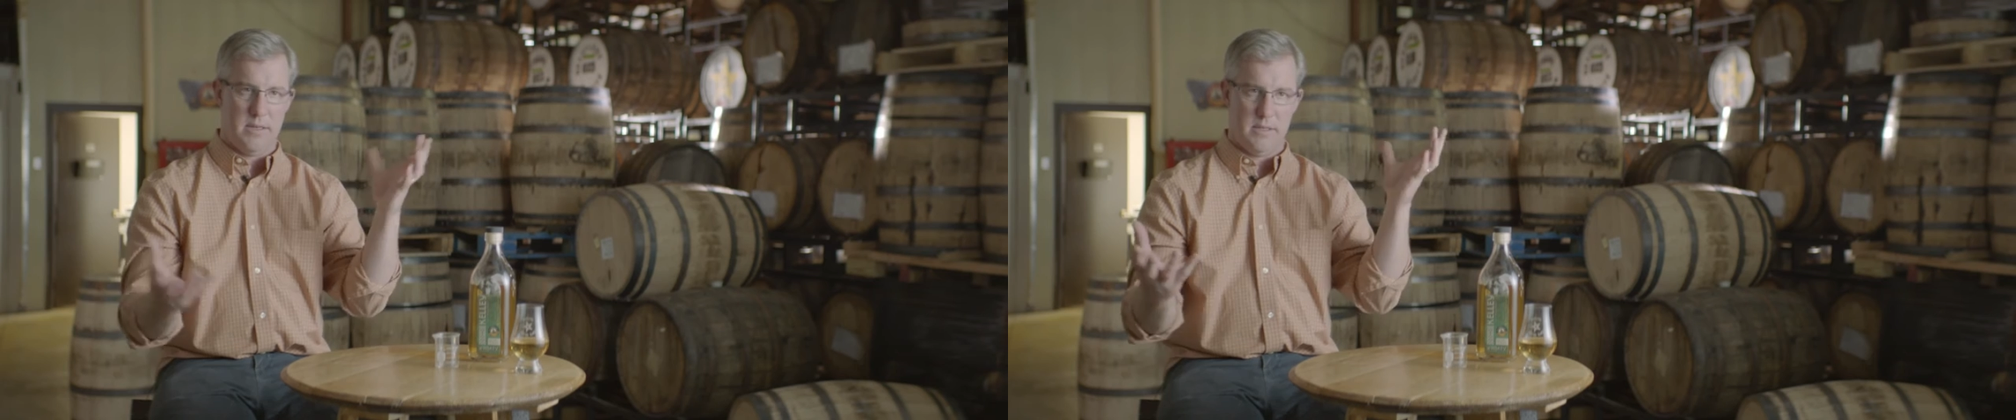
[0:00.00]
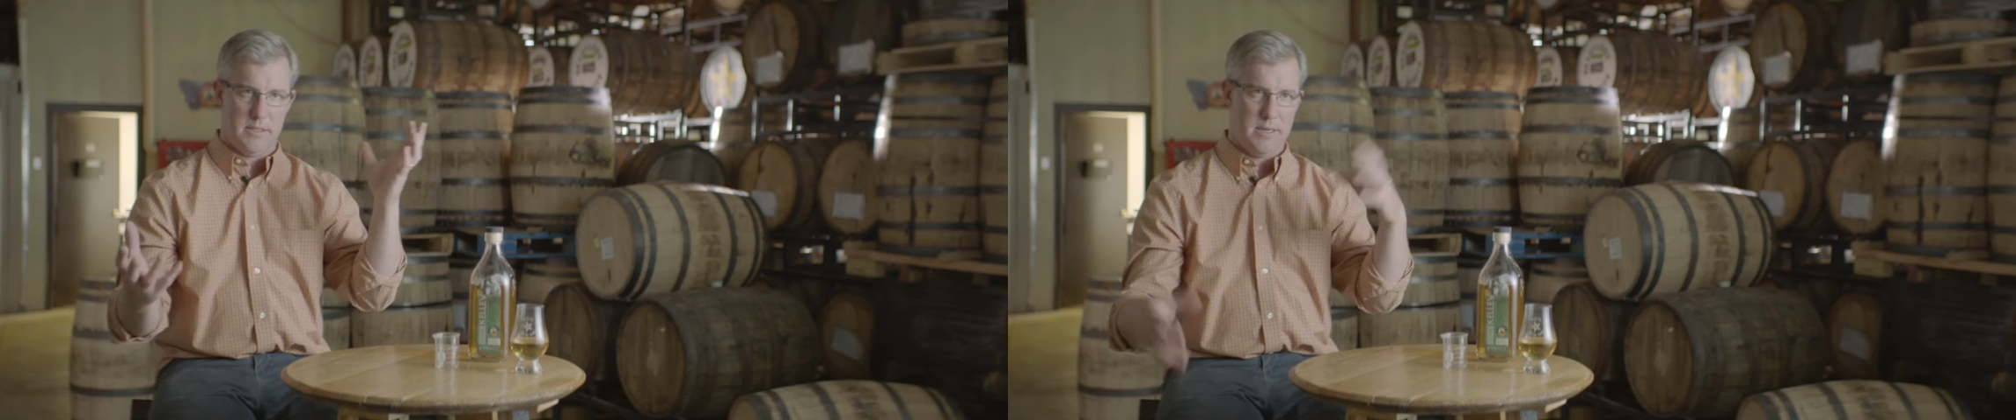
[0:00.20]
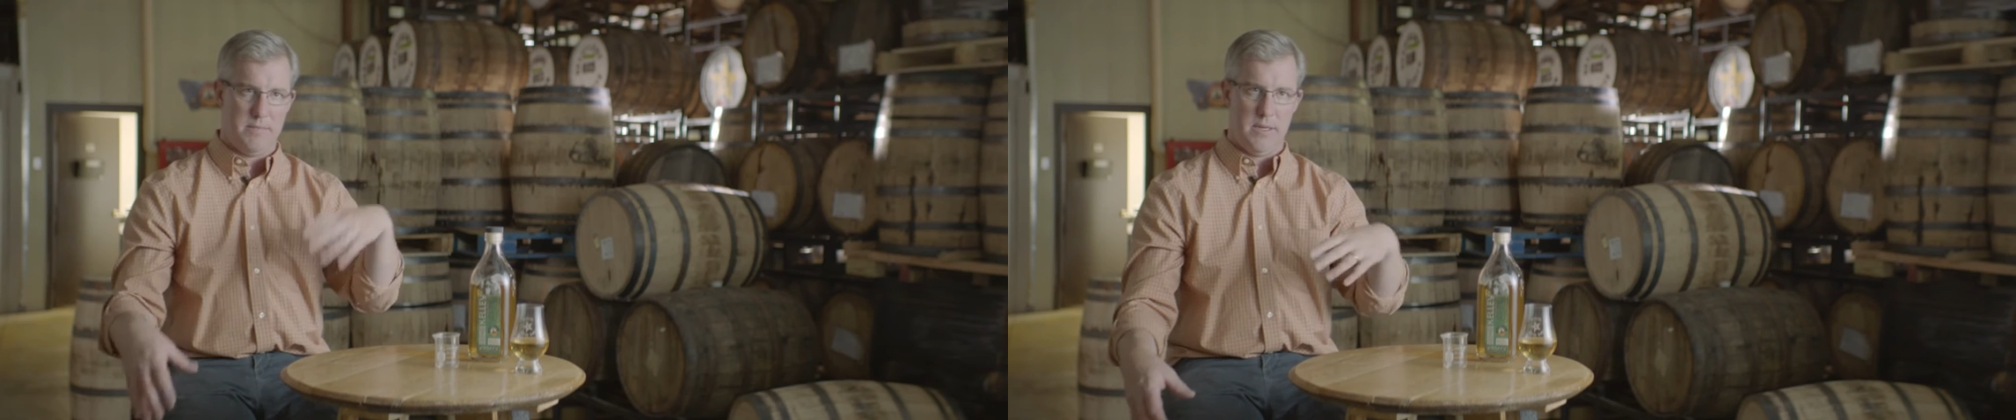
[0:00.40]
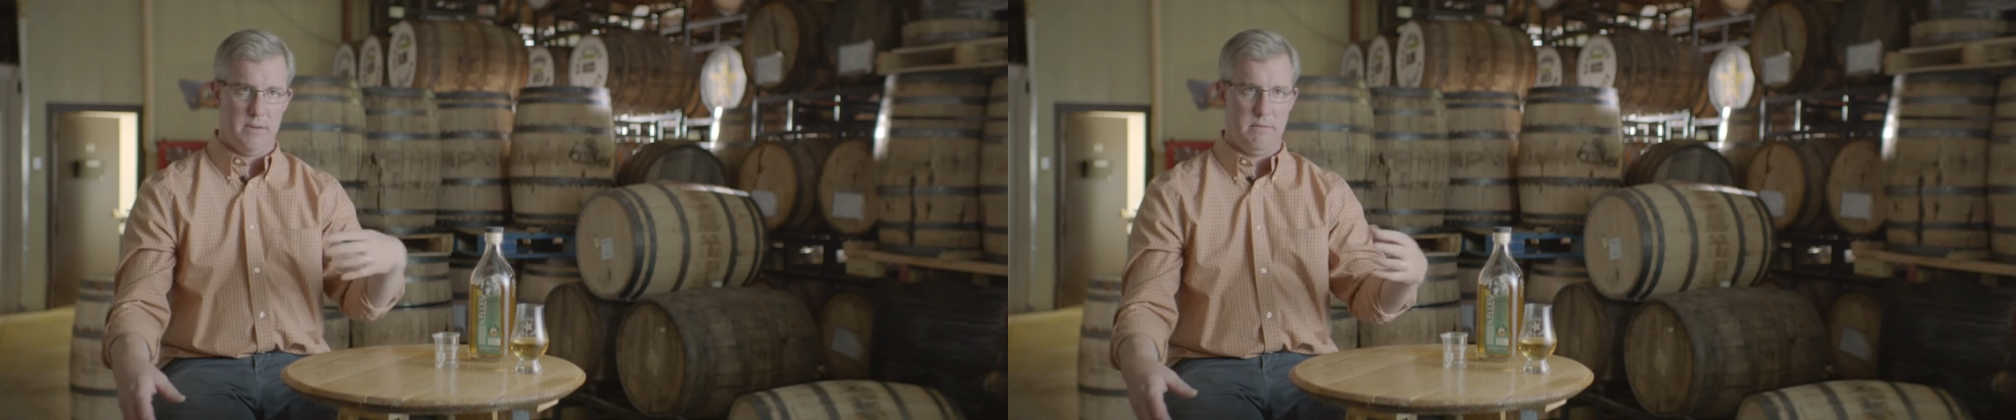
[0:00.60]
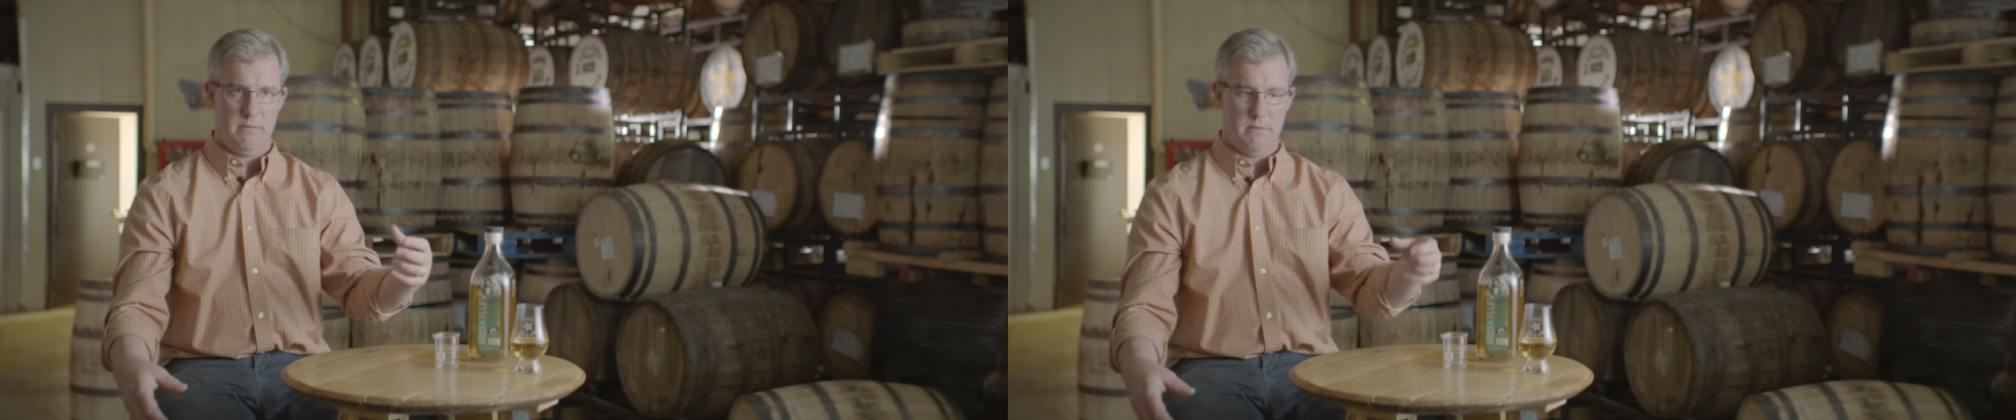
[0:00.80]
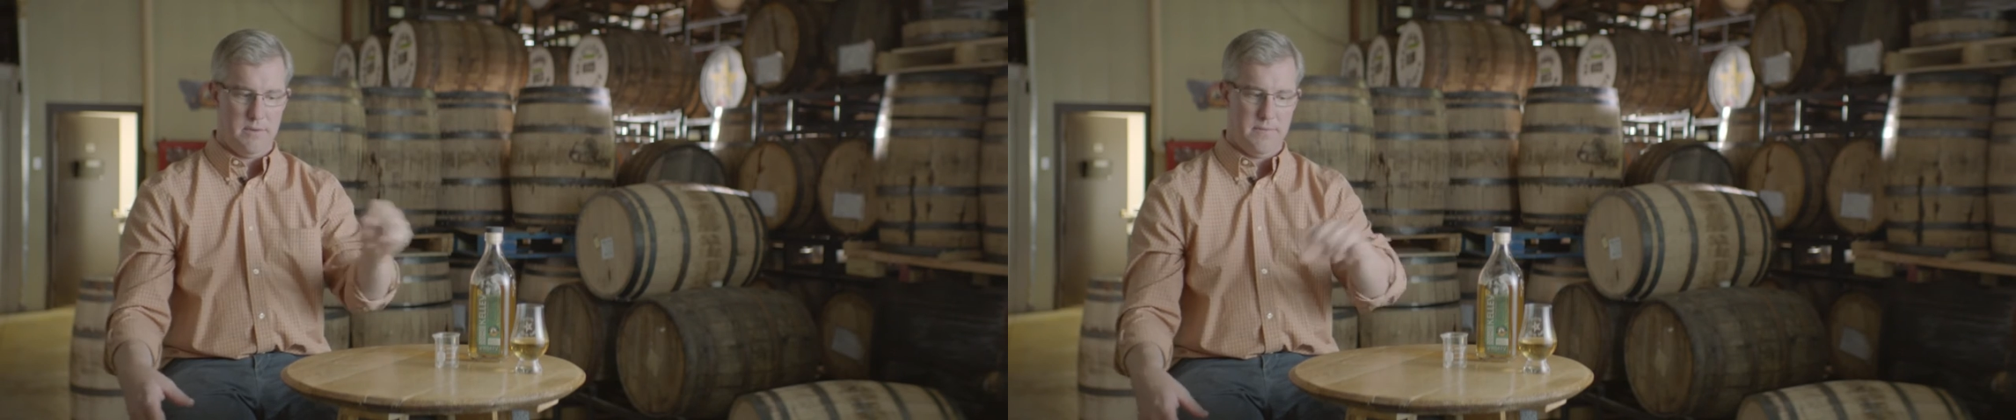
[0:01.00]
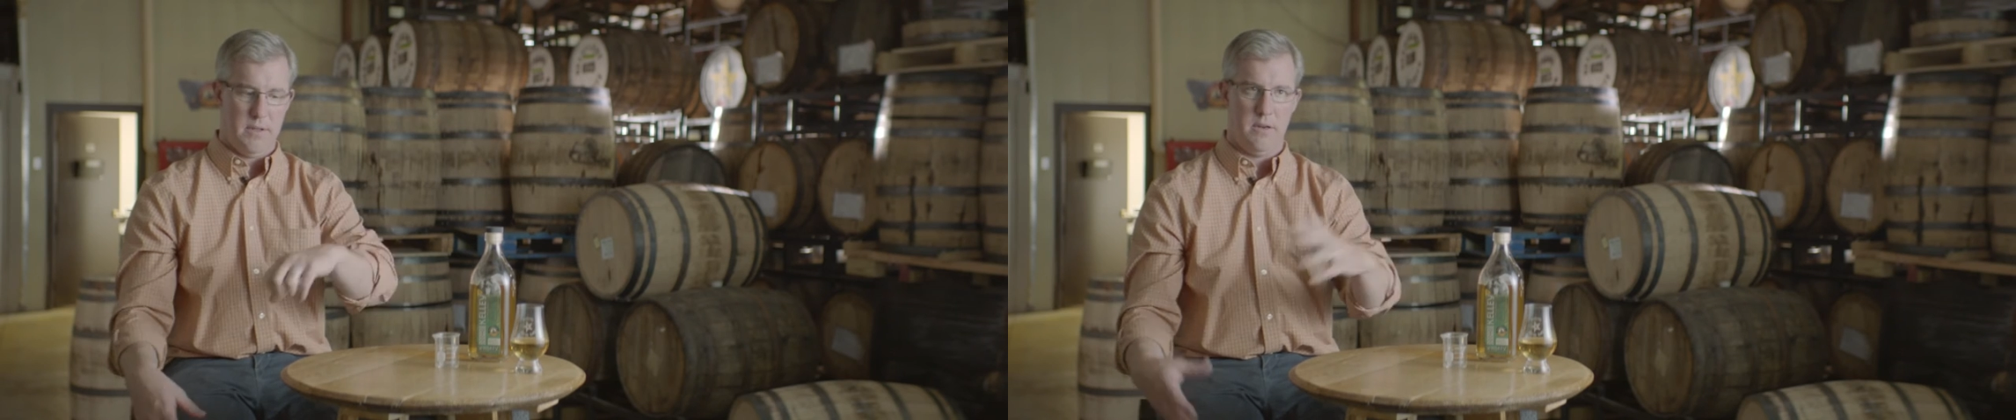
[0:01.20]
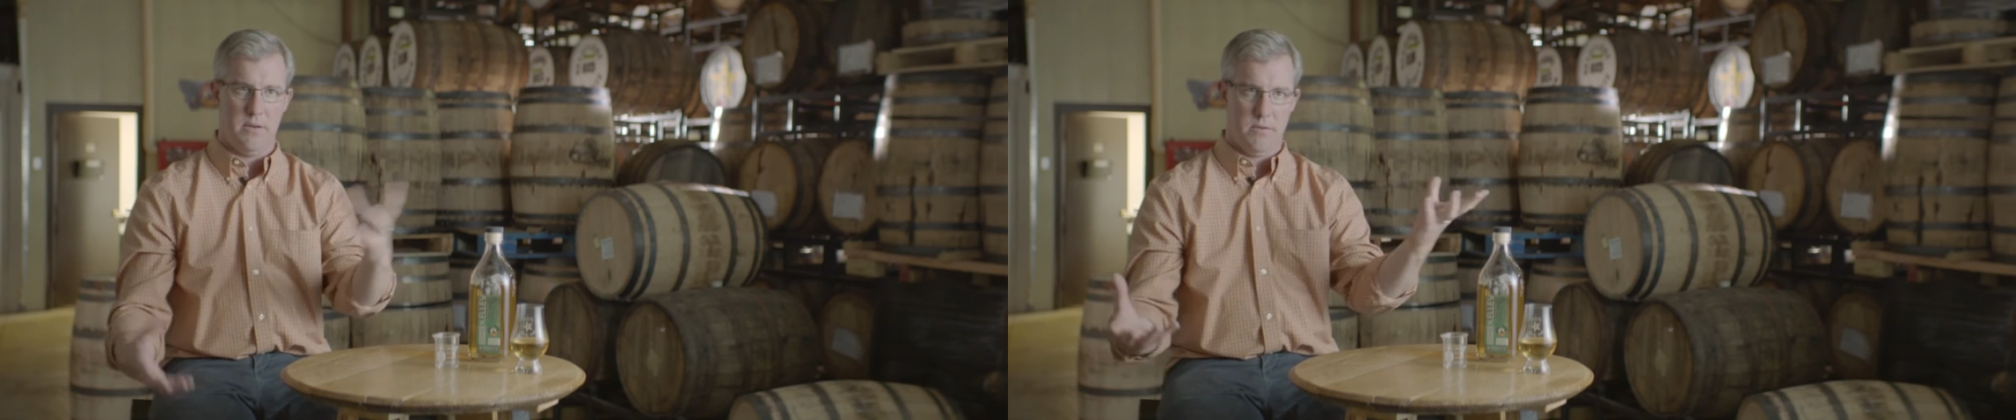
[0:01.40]
until it's empty,
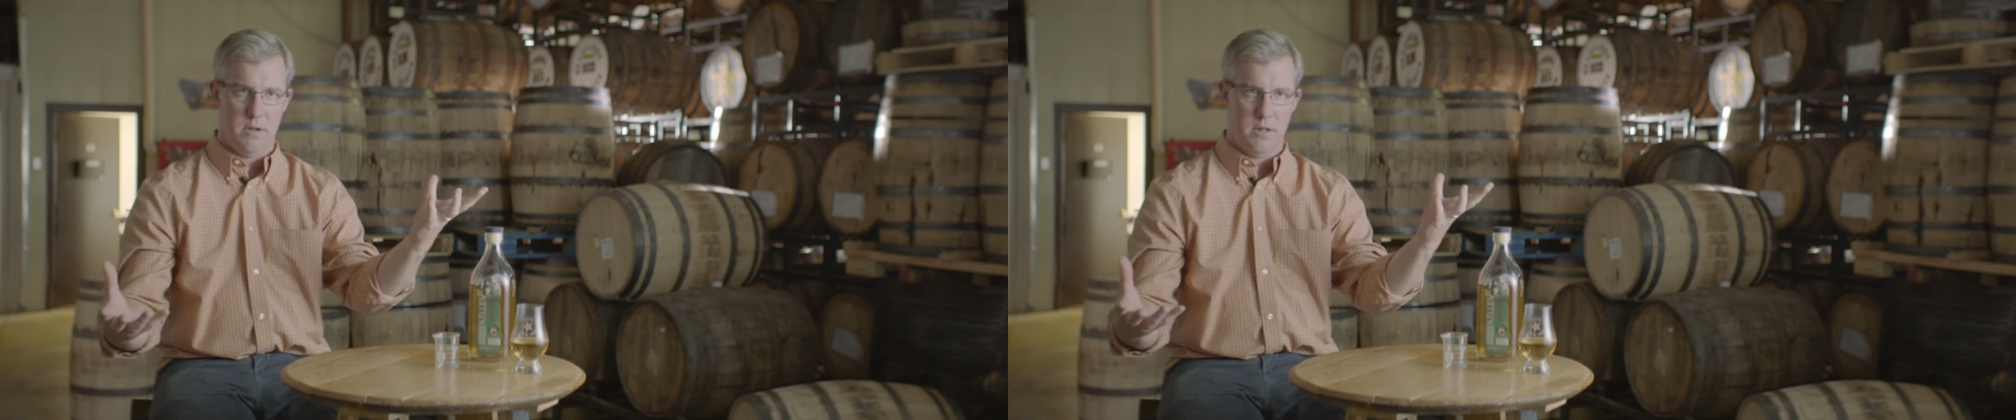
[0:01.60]
refill it, do it